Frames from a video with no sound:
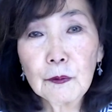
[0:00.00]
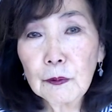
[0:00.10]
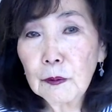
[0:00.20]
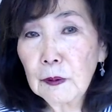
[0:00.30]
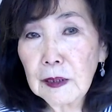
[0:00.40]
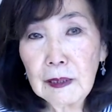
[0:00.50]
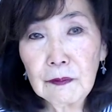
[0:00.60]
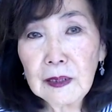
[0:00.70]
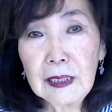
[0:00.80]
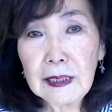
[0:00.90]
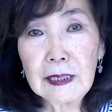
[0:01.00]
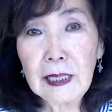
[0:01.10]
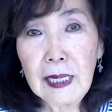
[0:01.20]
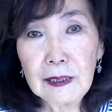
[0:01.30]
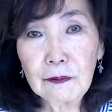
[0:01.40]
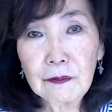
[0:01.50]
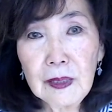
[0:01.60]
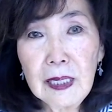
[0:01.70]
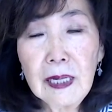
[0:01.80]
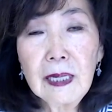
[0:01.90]
true with everything in life.
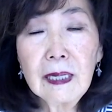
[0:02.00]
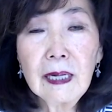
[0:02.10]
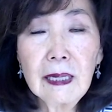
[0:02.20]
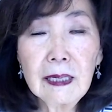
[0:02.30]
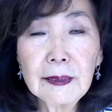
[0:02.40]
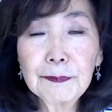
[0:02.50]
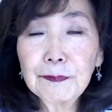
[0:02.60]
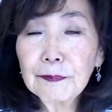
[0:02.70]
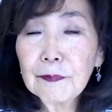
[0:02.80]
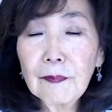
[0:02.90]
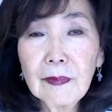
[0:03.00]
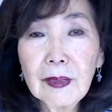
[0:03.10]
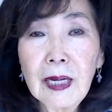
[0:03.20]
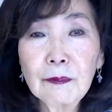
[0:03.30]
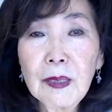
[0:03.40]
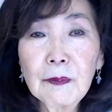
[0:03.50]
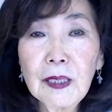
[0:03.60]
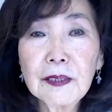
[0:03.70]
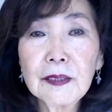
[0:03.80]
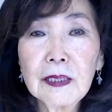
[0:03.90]
I remember
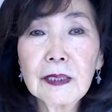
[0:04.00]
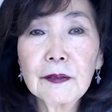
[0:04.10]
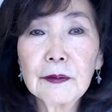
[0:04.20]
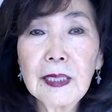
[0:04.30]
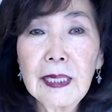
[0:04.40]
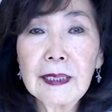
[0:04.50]
I started to